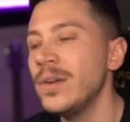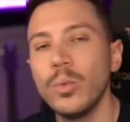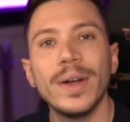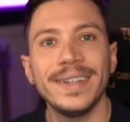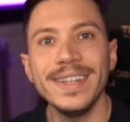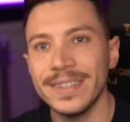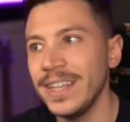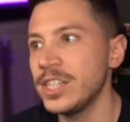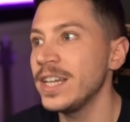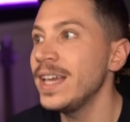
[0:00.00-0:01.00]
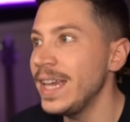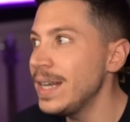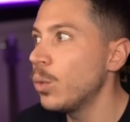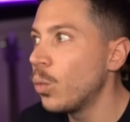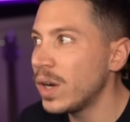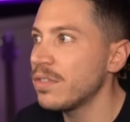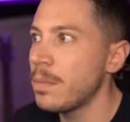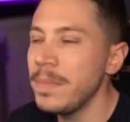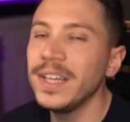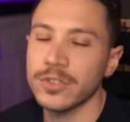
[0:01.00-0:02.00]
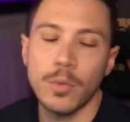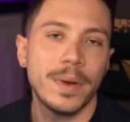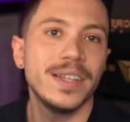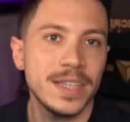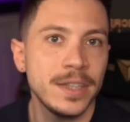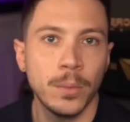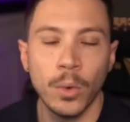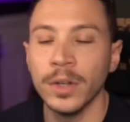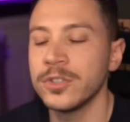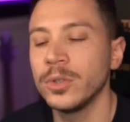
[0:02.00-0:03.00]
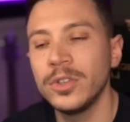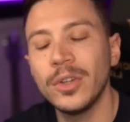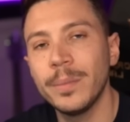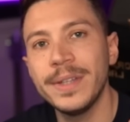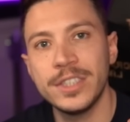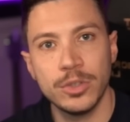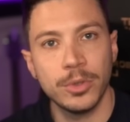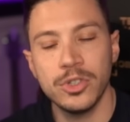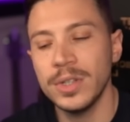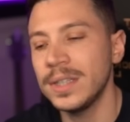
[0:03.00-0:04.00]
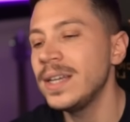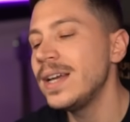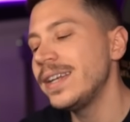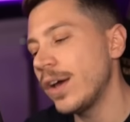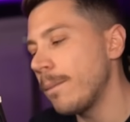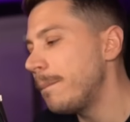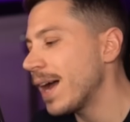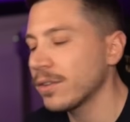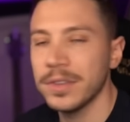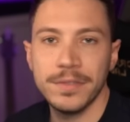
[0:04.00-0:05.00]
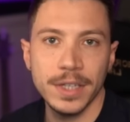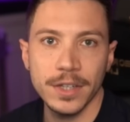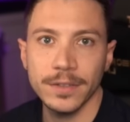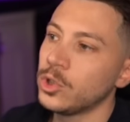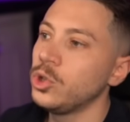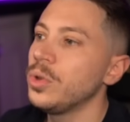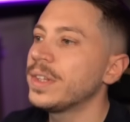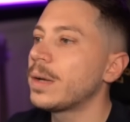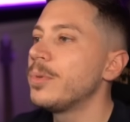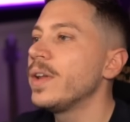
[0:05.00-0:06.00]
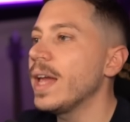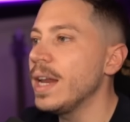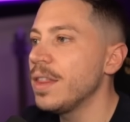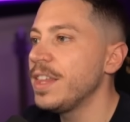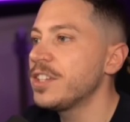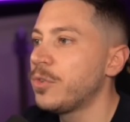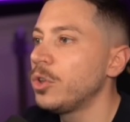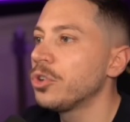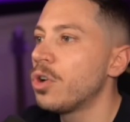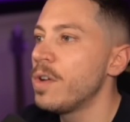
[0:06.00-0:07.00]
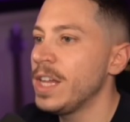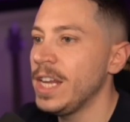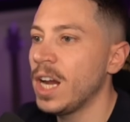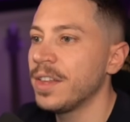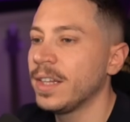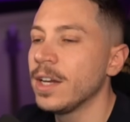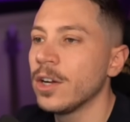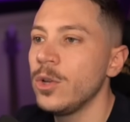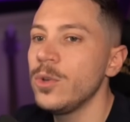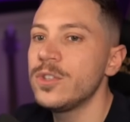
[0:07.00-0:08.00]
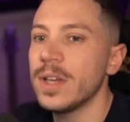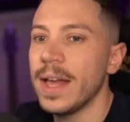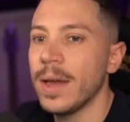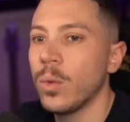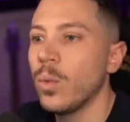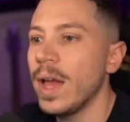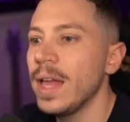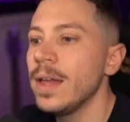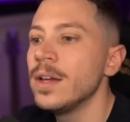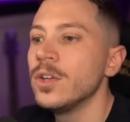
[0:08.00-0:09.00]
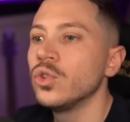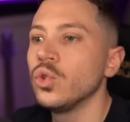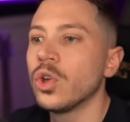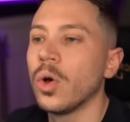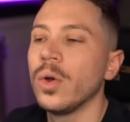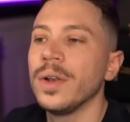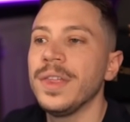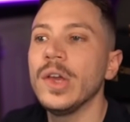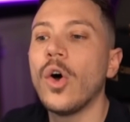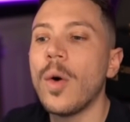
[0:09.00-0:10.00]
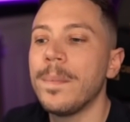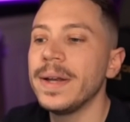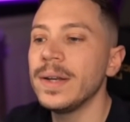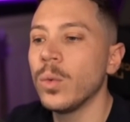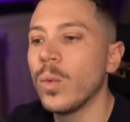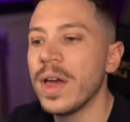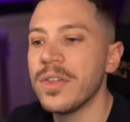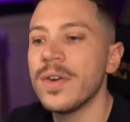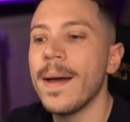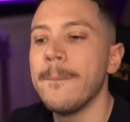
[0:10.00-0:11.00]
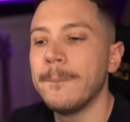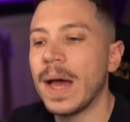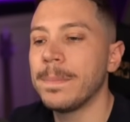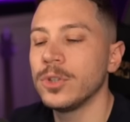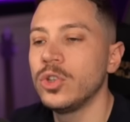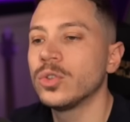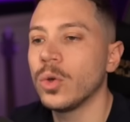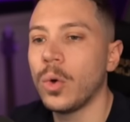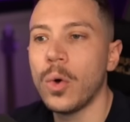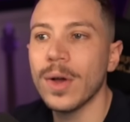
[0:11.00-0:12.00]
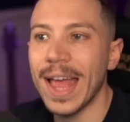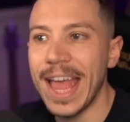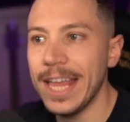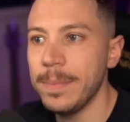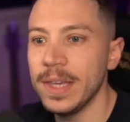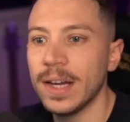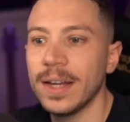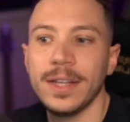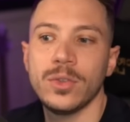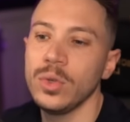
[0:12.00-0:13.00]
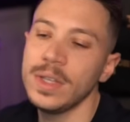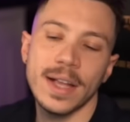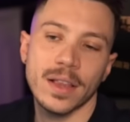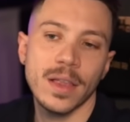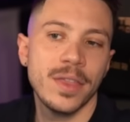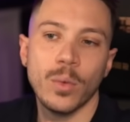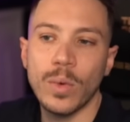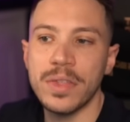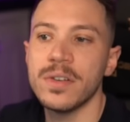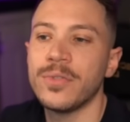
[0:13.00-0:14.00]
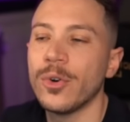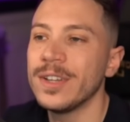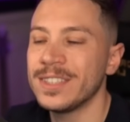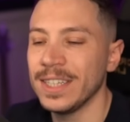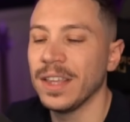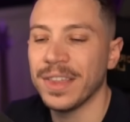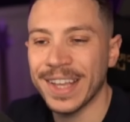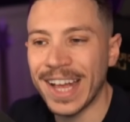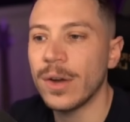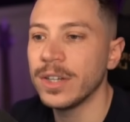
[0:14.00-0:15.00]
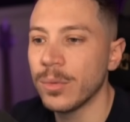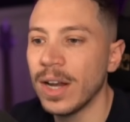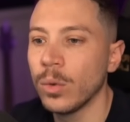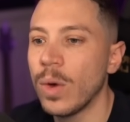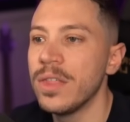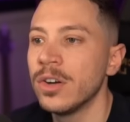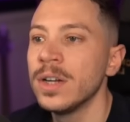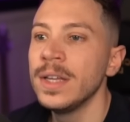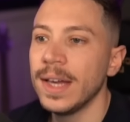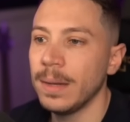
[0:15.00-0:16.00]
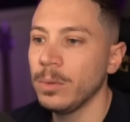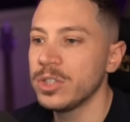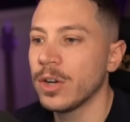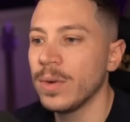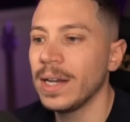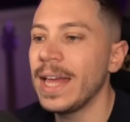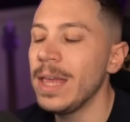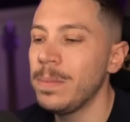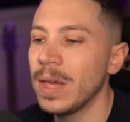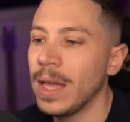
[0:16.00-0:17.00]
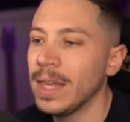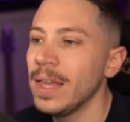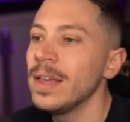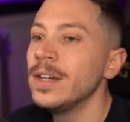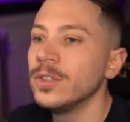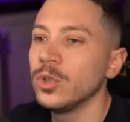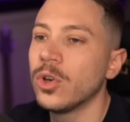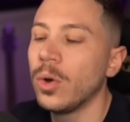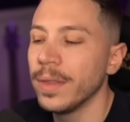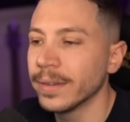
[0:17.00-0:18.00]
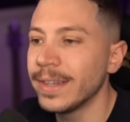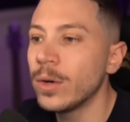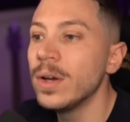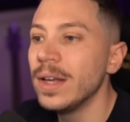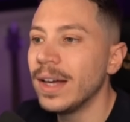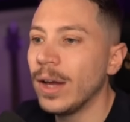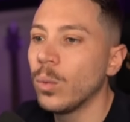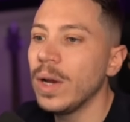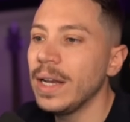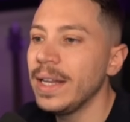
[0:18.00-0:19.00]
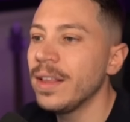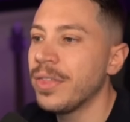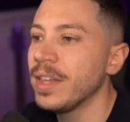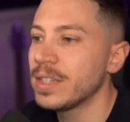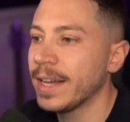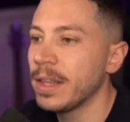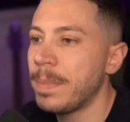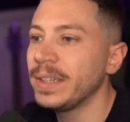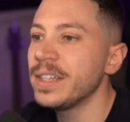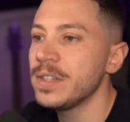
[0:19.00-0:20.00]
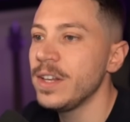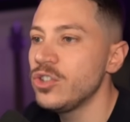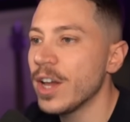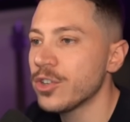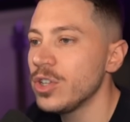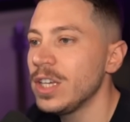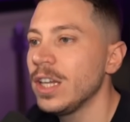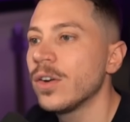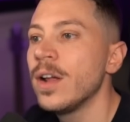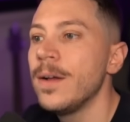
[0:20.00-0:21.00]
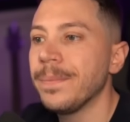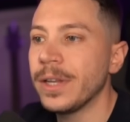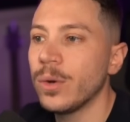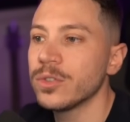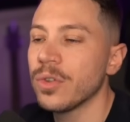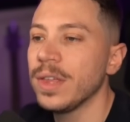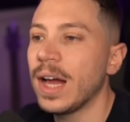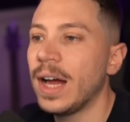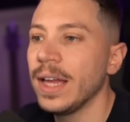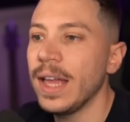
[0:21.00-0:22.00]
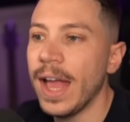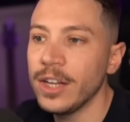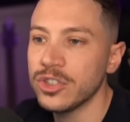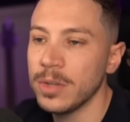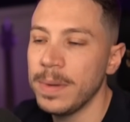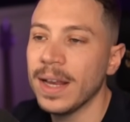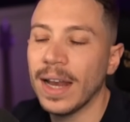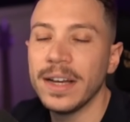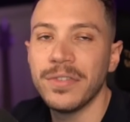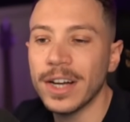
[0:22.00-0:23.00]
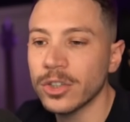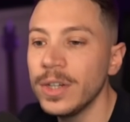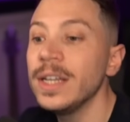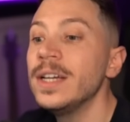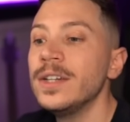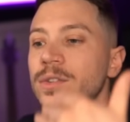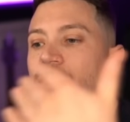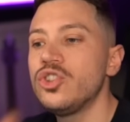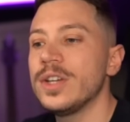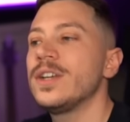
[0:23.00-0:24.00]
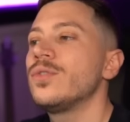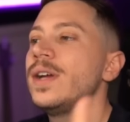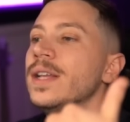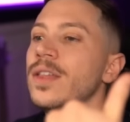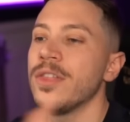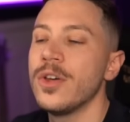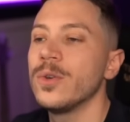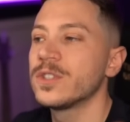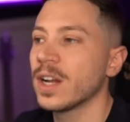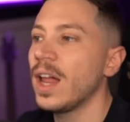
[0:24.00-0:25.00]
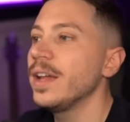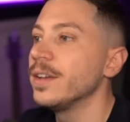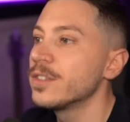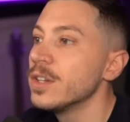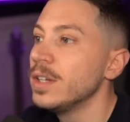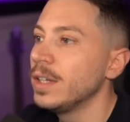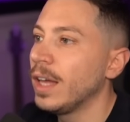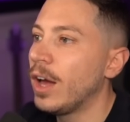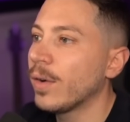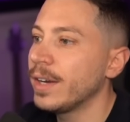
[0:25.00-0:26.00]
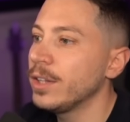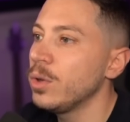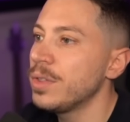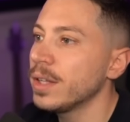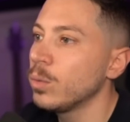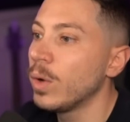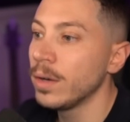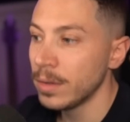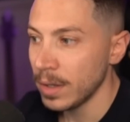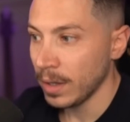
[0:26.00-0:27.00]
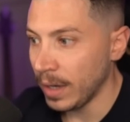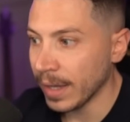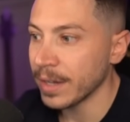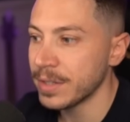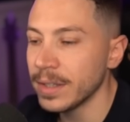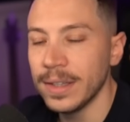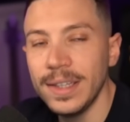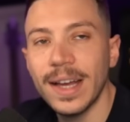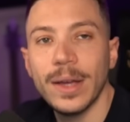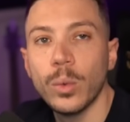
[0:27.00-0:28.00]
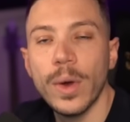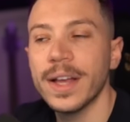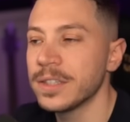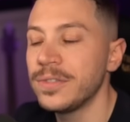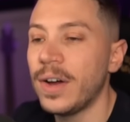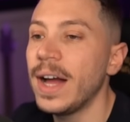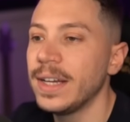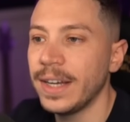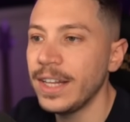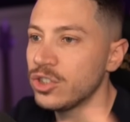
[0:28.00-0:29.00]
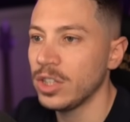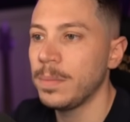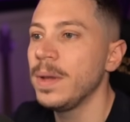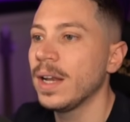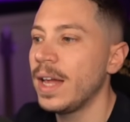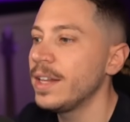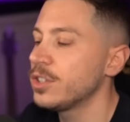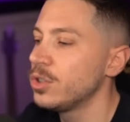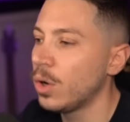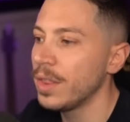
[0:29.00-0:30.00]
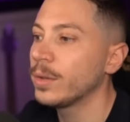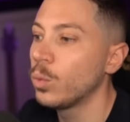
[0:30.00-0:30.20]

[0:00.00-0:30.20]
what he's teaching in one of the biggest companies in the world. So don't miss this opportunity. Now back to the video. To do that, I'll bring in this folder over here that includes a way to call the openweathermap.org API to get the weather for a city, the current real weather, and I'm using a real API key to call that. Now, I will need things like dependency injection here and also the IHTTP client factory to generate those clients. How can I do that? Well, like I said, DI works fine and HTTP clients and all that